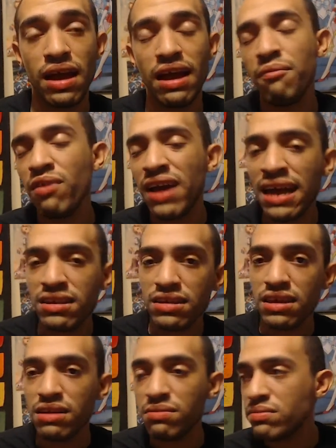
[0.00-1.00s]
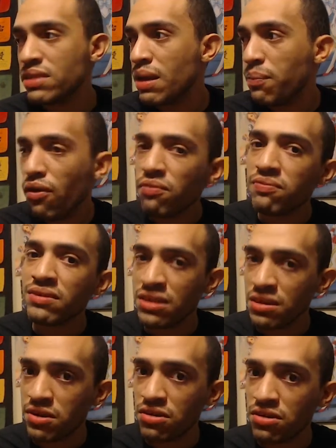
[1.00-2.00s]
they're both
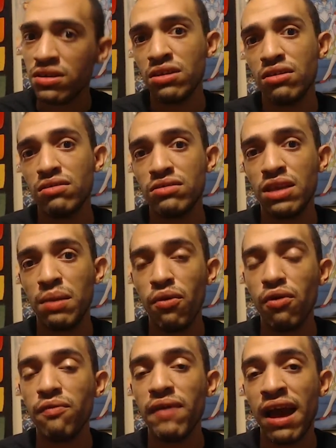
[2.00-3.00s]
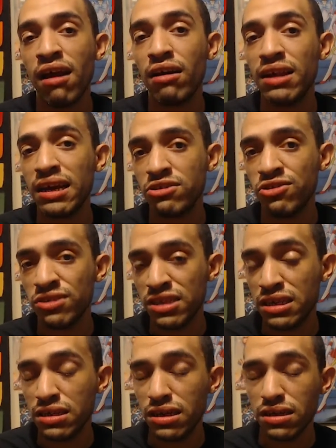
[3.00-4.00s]
similar, you know, they both are like
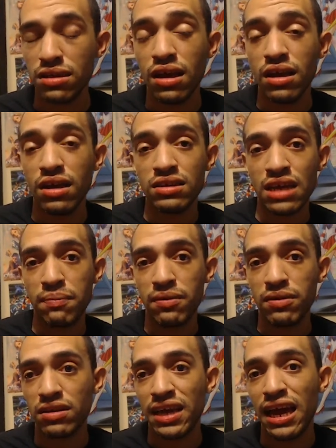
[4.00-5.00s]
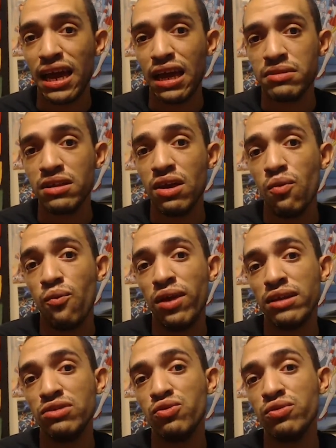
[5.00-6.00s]
strategic type of games
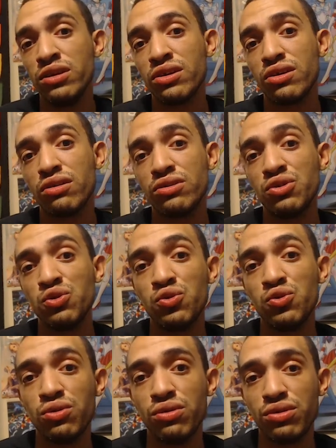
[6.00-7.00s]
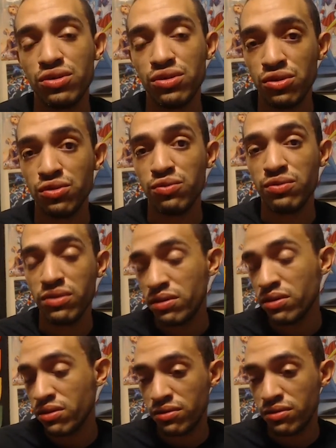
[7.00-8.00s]
when you,
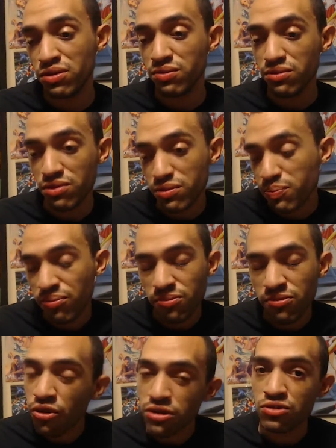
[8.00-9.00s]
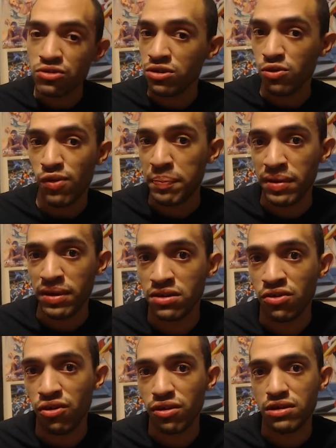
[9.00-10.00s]
of course, use your weapons,
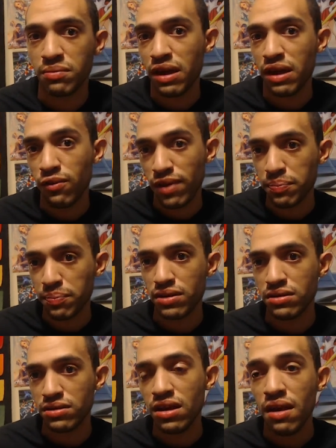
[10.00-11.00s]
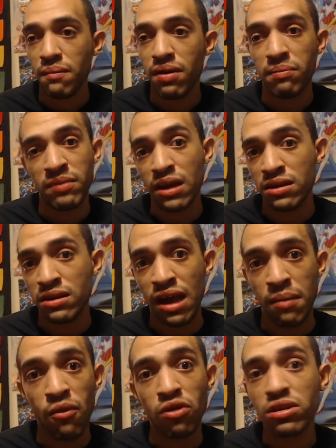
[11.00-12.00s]
of course, your main weapons, but now they
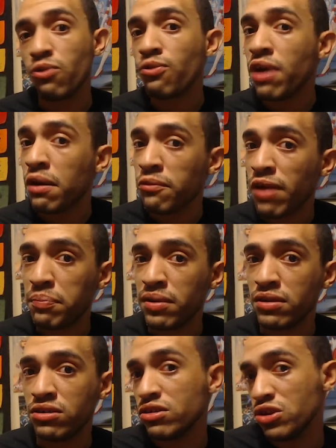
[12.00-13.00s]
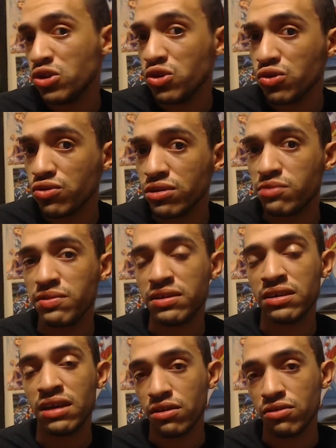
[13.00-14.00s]
have more than one weapon you could use, which
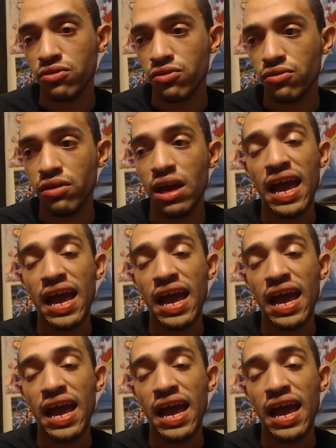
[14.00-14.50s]
is kind of cool.